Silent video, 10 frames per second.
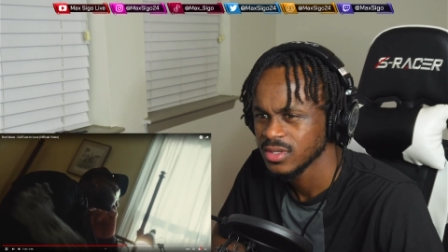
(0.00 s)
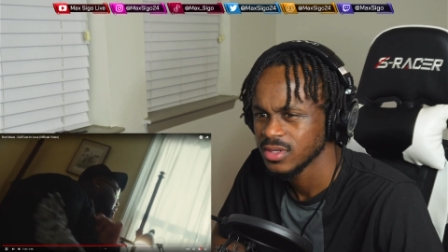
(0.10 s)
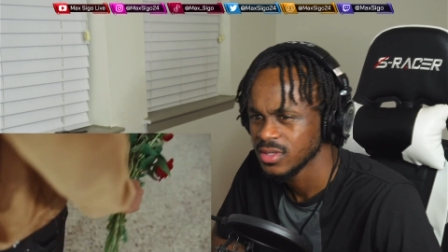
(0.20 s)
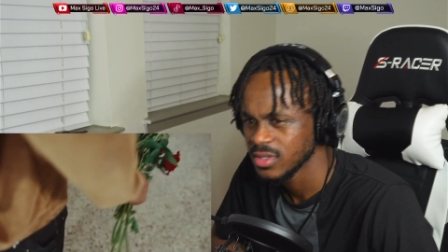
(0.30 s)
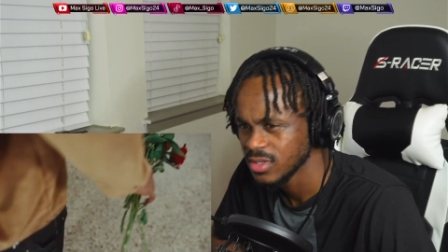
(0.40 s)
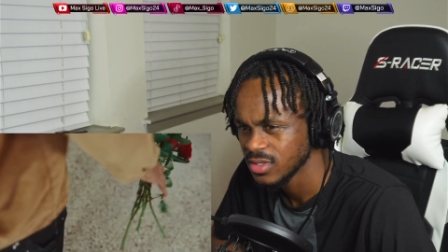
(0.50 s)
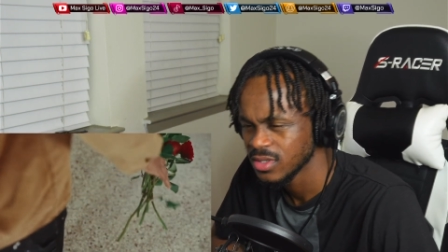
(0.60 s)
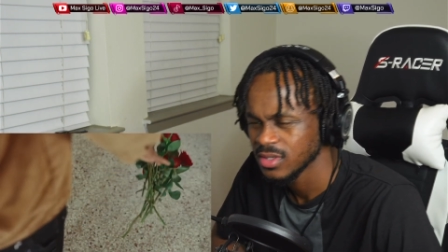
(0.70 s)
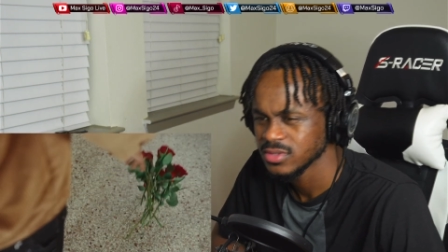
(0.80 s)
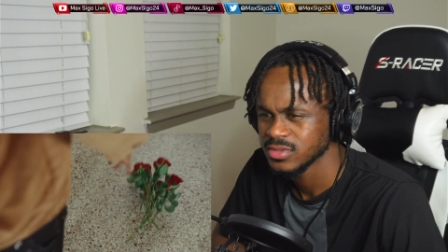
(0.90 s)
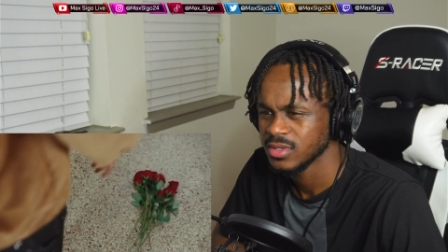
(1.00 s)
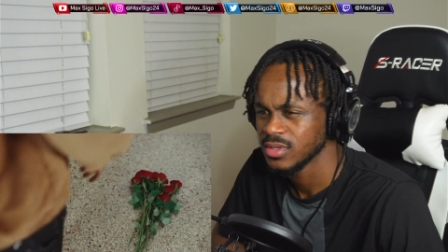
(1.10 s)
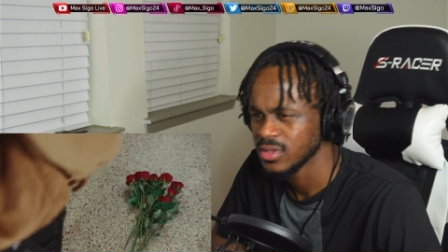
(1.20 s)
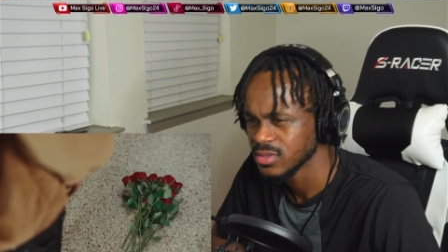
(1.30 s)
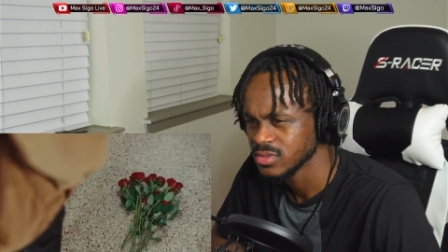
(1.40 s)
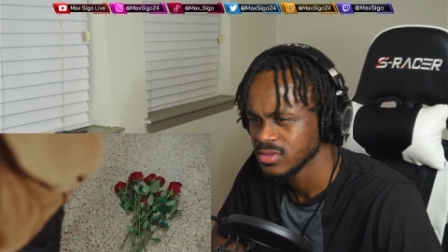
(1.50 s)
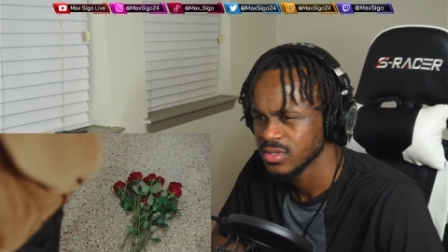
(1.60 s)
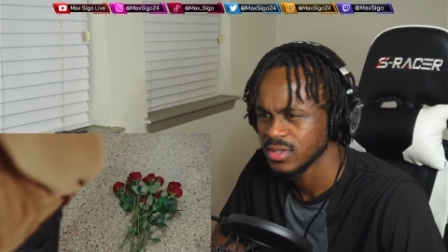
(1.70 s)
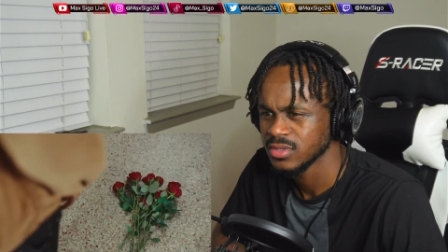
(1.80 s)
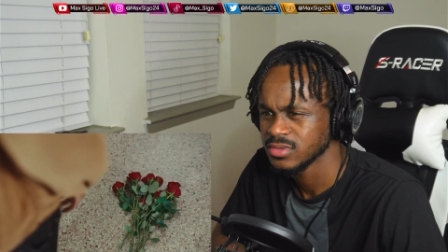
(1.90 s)
worse. And I don't want no messy shit,
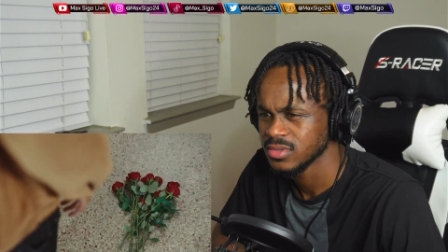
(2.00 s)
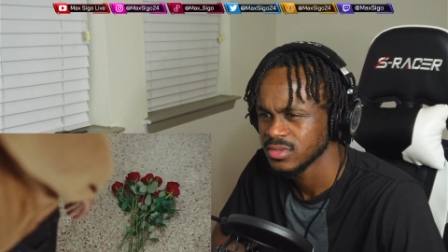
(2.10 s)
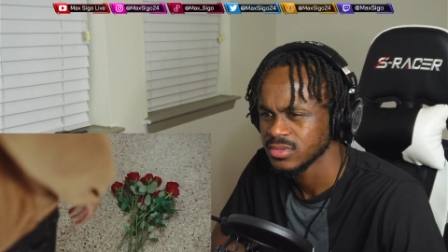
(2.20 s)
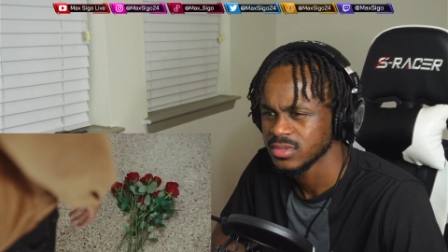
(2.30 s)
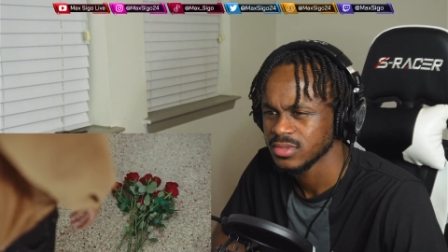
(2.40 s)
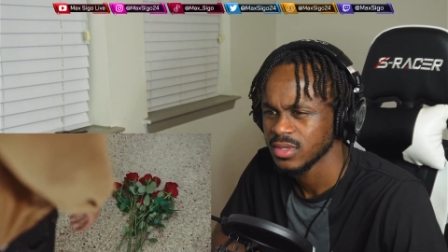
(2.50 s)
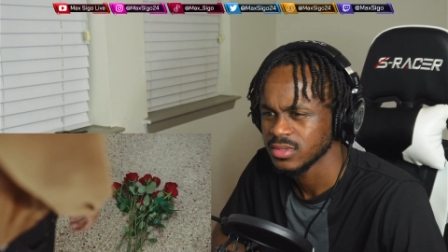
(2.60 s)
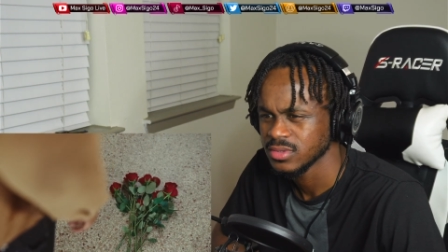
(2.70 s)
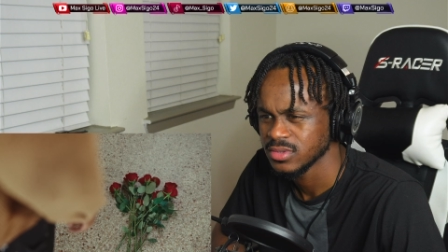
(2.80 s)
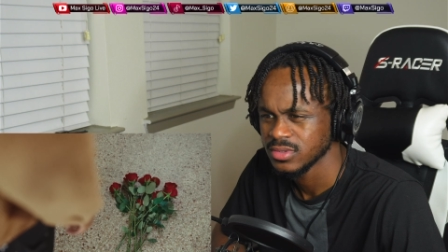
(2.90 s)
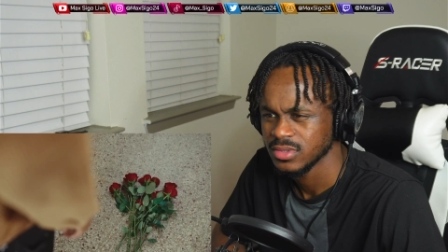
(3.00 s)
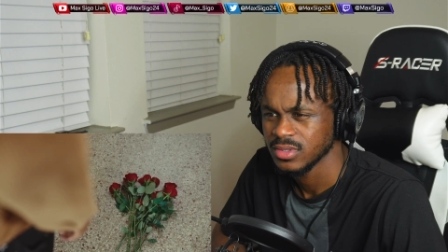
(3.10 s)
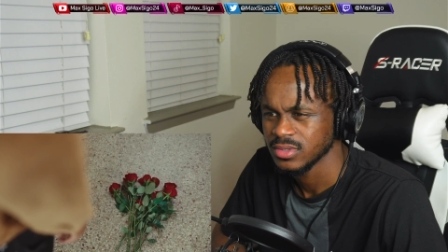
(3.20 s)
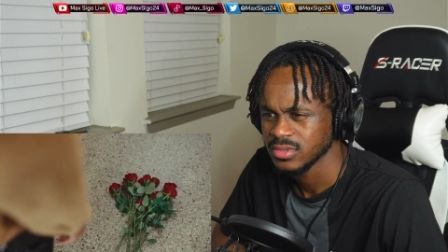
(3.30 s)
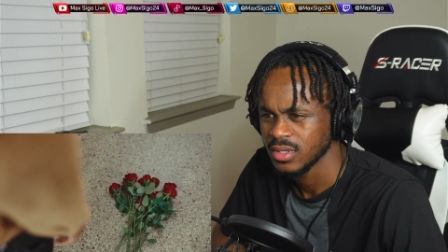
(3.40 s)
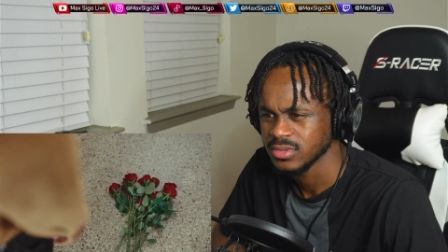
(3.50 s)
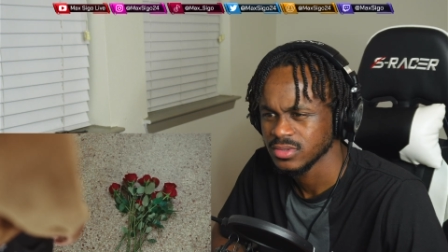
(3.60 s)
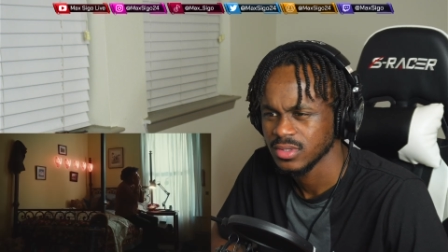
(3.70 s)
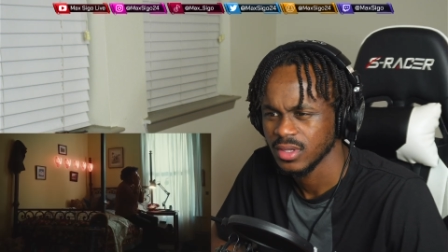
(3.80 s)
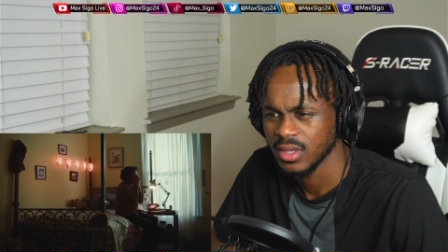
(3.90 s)
don't even want to get into that. I sent you a
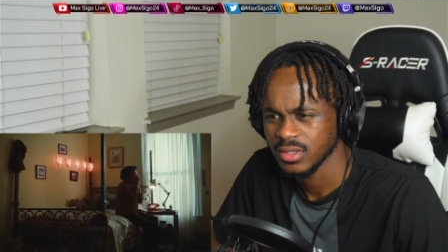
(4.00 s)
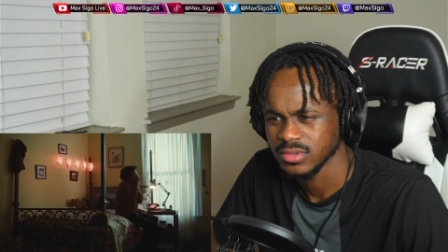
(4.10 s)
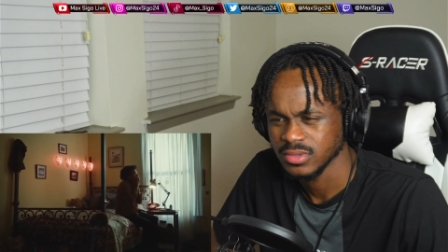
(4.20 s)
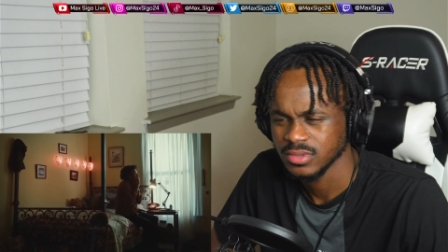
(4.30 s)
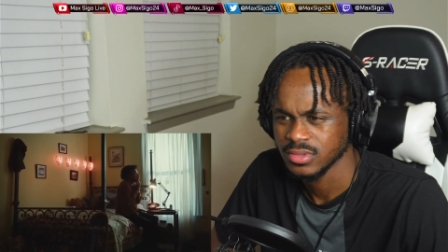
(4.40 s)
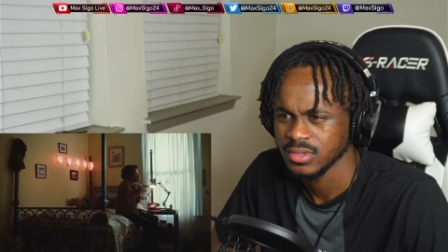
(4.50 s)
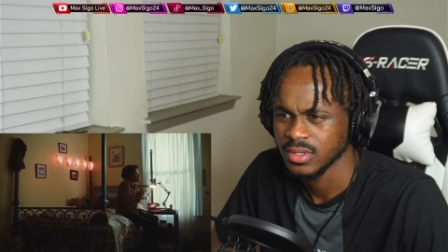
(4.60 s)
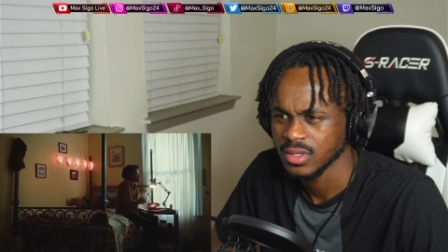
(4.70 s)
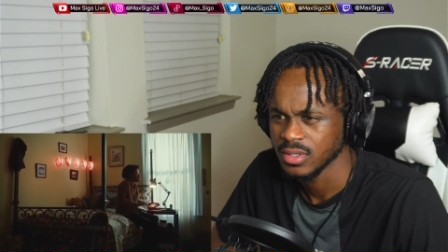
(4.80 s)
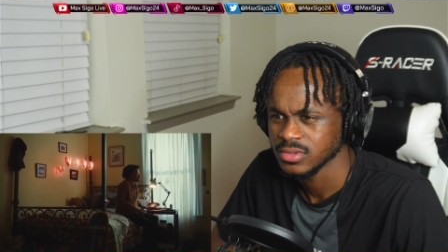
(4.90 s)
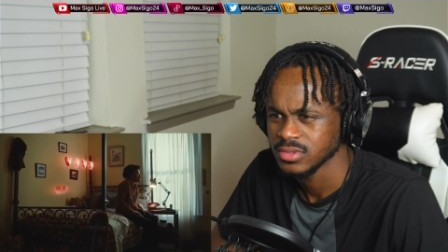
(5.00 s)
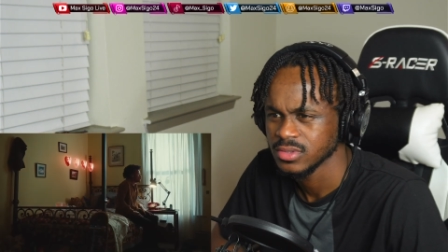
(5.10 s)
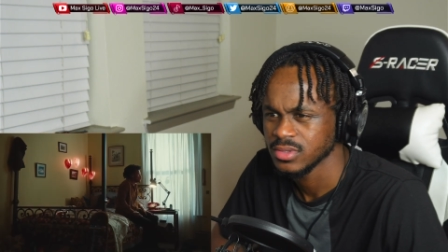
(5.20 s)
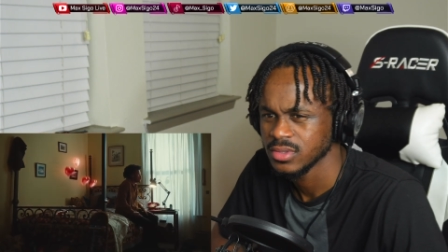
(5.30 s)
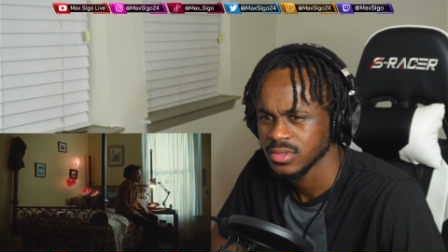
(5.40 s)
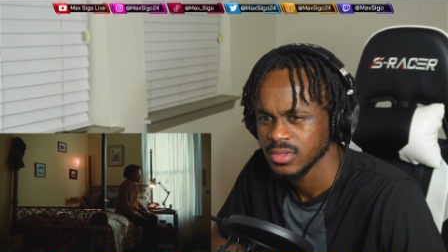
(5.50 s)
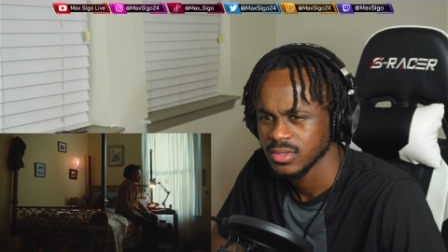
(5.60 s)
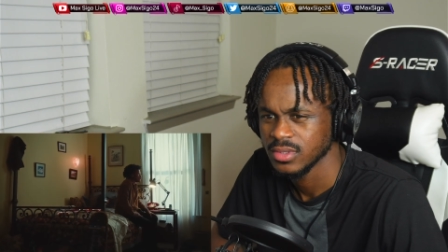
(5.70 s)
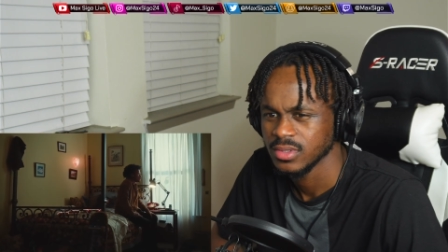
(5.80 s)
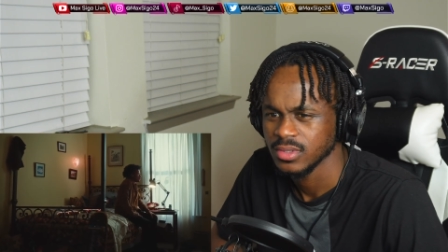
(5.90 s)
letter, baby girl, could just send it back.
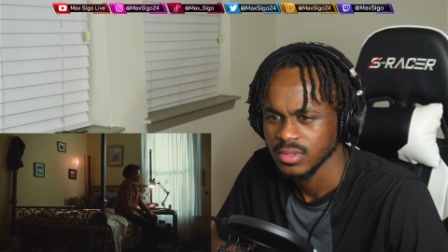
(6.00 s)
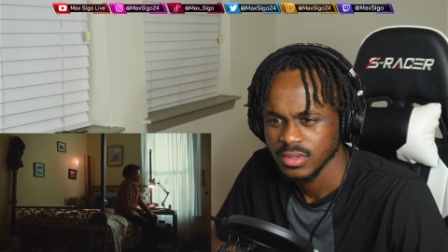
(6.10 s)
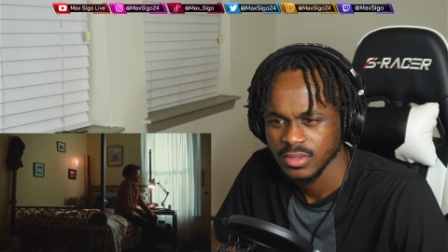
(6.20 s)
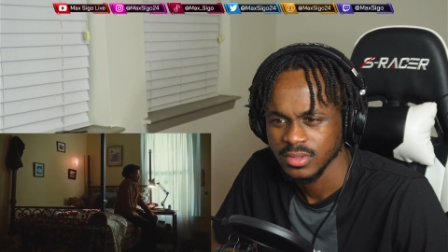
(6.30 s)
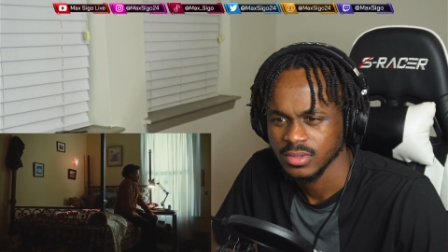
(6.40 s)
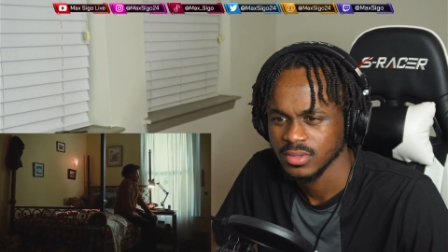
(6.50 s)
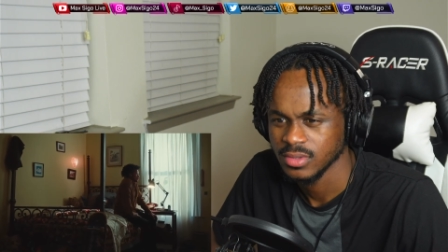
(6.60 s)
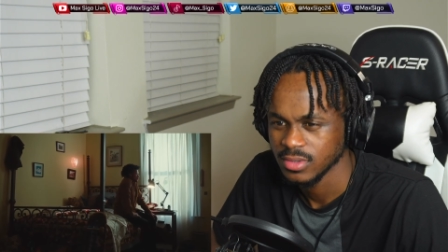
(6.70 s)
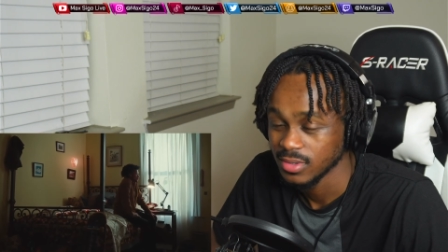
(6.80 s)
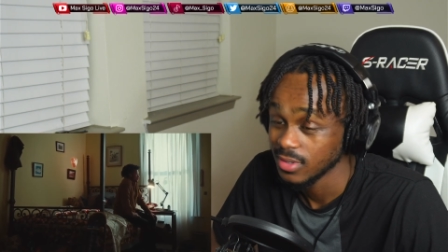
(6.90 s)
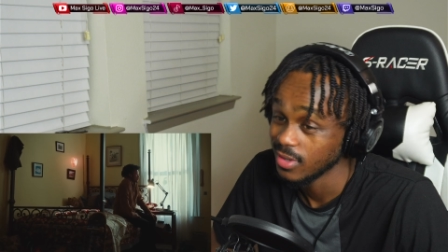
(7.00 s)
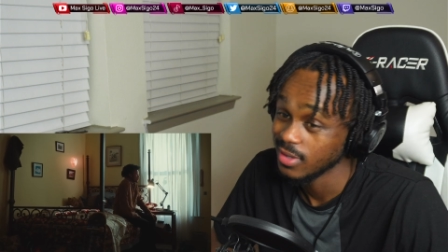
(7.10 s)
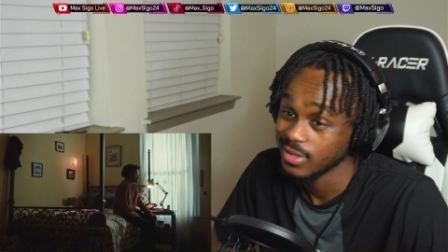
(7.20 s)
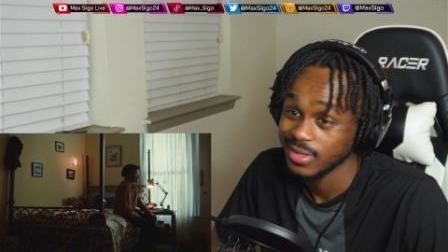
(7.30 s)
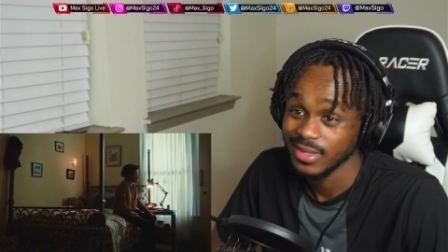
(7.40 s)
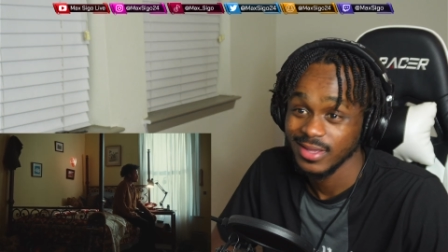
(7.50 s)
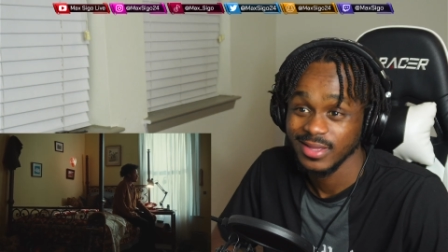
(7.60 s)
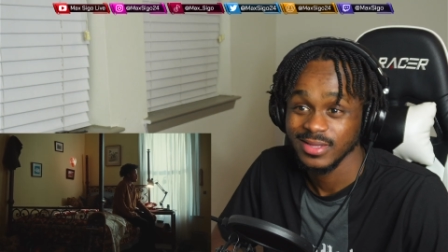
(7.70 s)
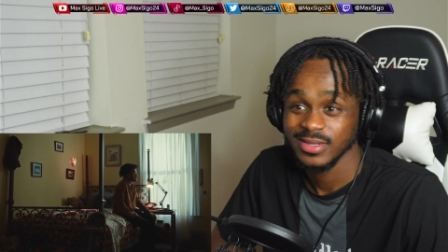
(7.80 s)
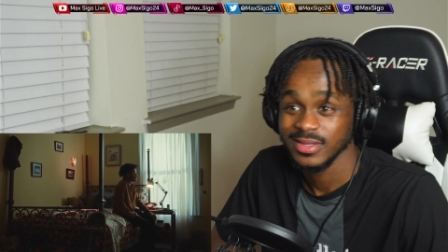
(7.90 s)
Yeah, she had my heart for a little minute, but she
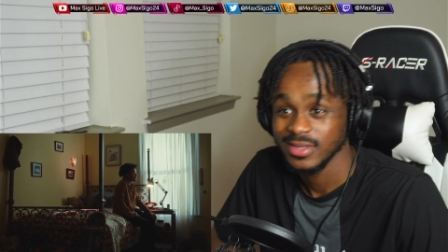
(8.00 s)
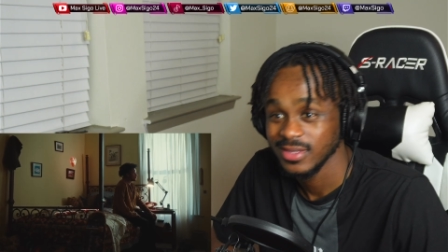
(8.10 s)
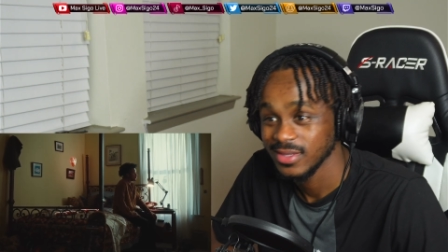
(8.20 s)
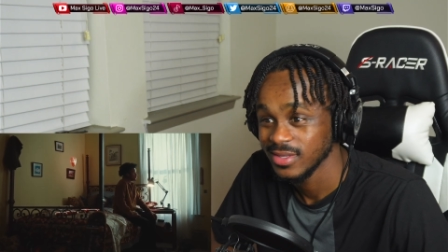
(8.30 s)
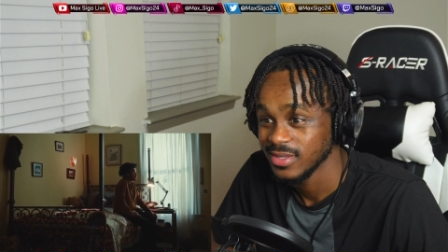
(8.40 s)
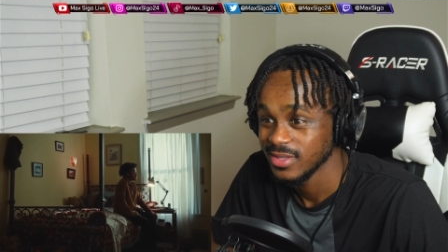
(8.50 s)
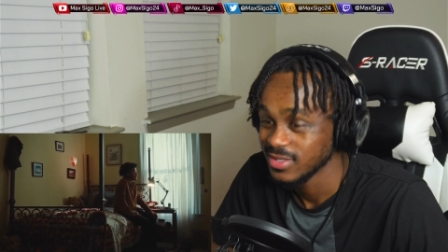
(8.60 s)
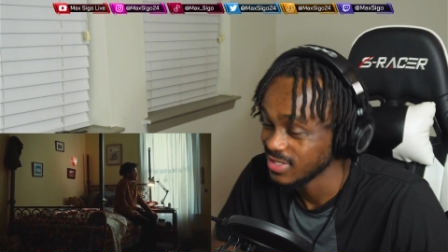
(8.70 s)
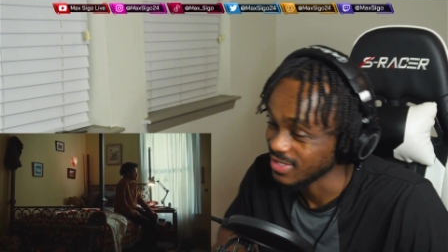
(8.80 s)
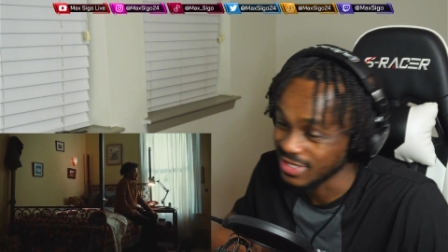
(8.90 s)
gonna give it back. And